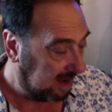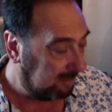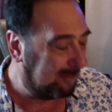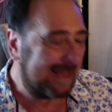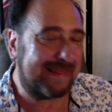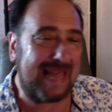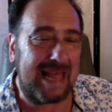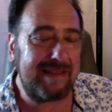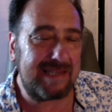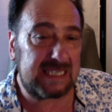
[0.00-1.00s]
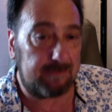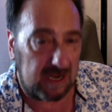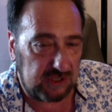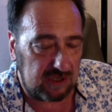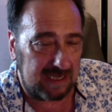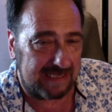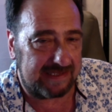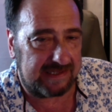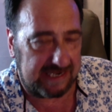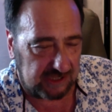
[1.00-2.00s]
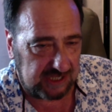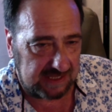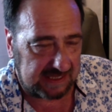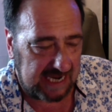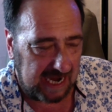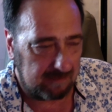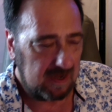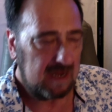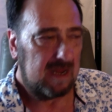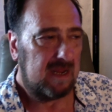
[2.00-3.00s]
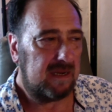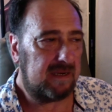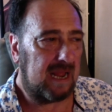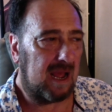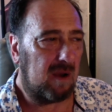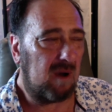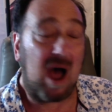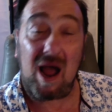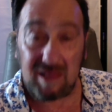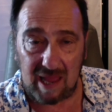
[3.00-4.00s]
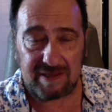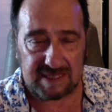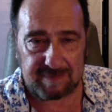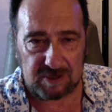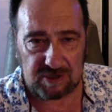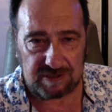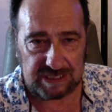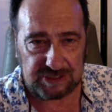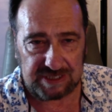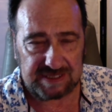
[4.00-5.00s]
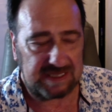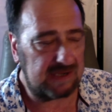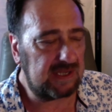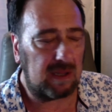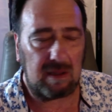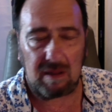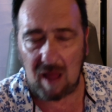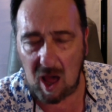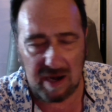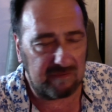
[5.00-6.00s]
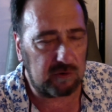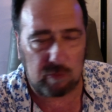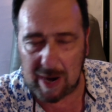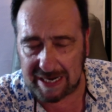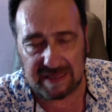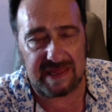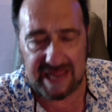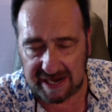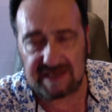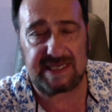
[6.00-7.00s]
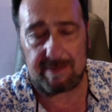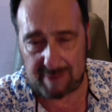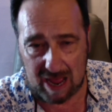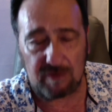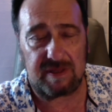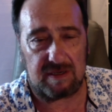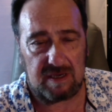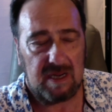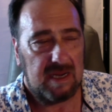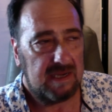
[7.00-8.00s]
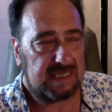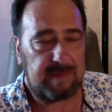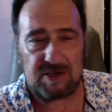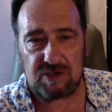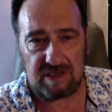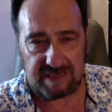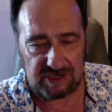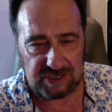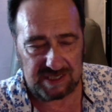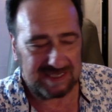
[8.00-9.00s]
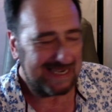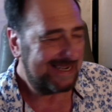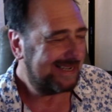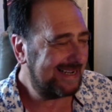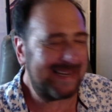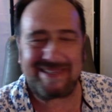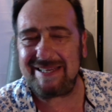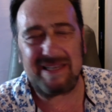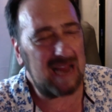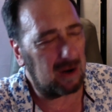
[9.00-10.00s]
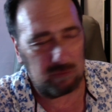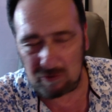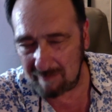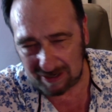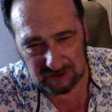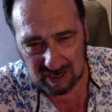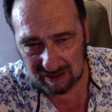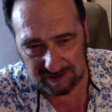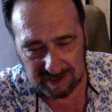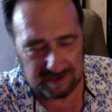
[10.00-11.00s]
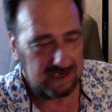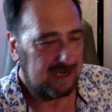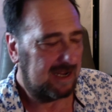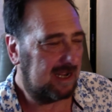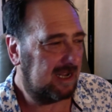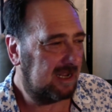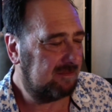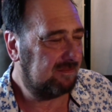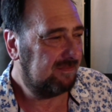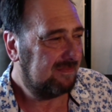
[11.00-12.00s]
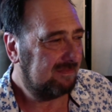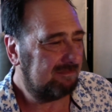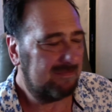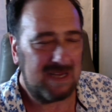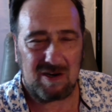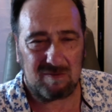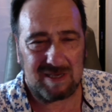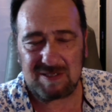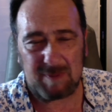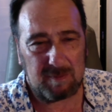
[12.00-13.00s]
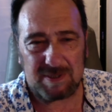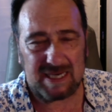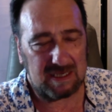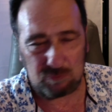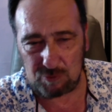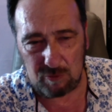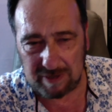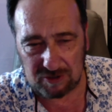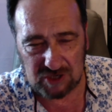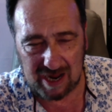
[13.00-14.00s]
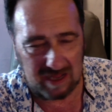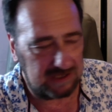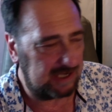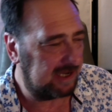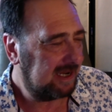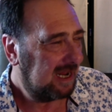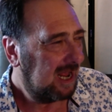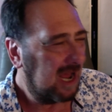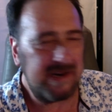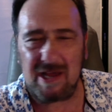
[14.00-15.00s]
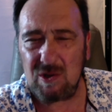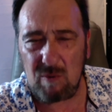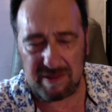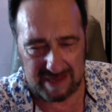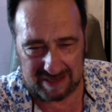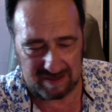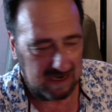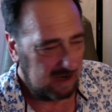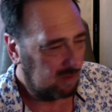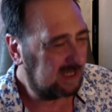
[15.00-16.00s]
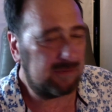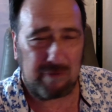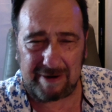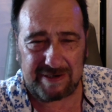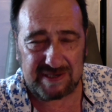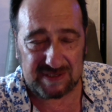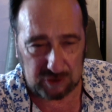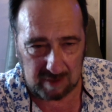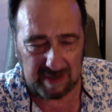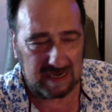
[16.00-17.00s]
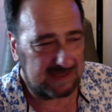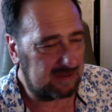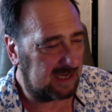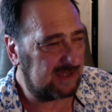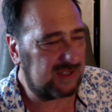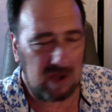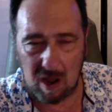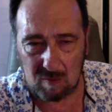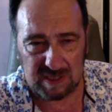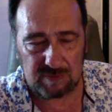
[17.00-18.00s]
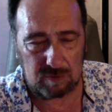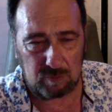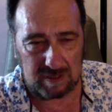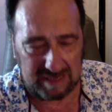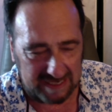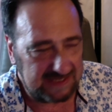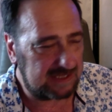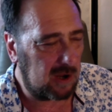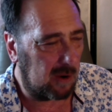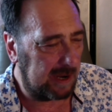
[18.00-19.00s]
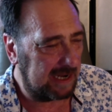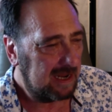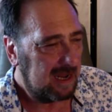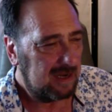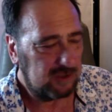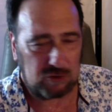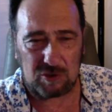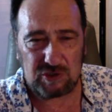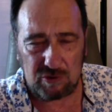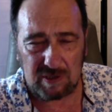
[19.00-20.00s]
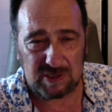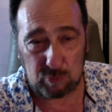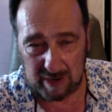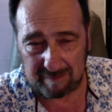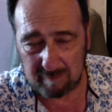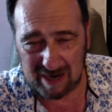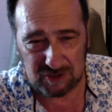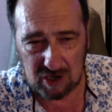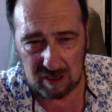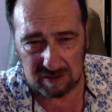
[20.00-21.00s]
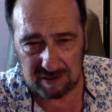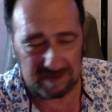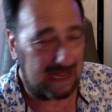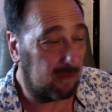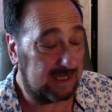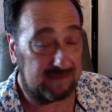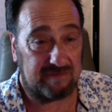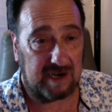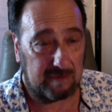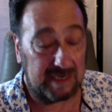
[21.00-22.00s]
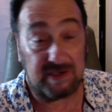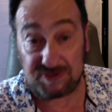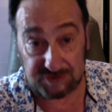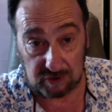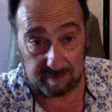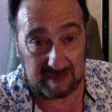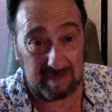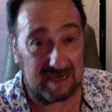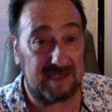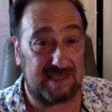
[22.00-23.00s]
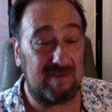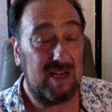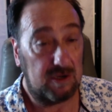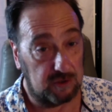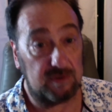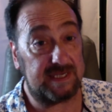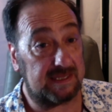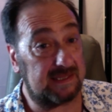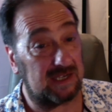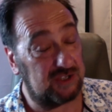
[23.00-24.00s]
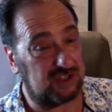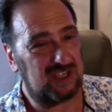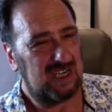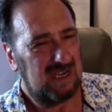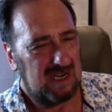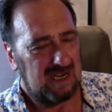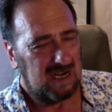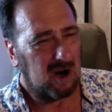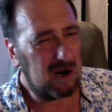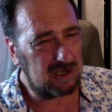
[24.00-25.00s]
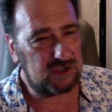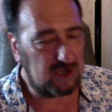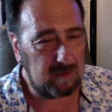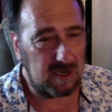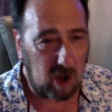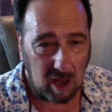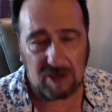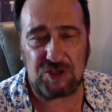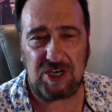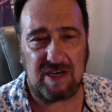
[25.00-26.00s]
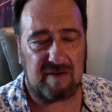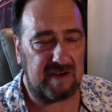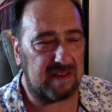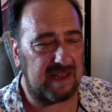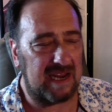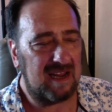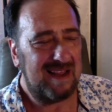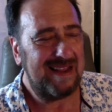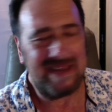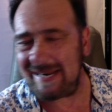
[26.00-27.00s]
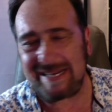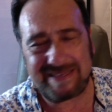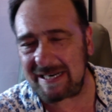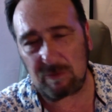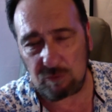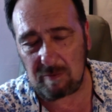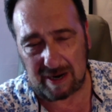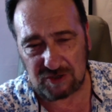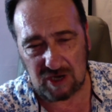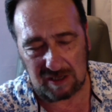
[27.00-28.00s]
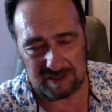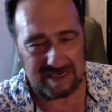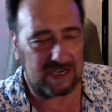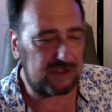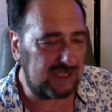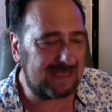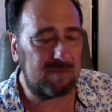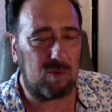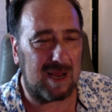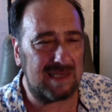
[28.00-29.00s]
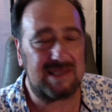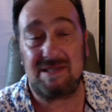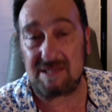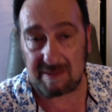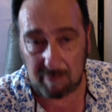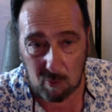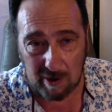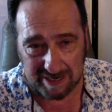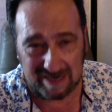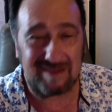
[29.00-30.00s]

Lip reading: But then the special editions came. Now, I like the special editions. There's a lot of great things about the special editions. It did not ruin my childhood. Um, there's people say it ruined their childhood. Another one that was very disturbing is a song was released going, George Lucas raped my childhood. That was very disturbing because of using such harsh terminology and everything. And it didn't ruin my childhood. It just was disappointing.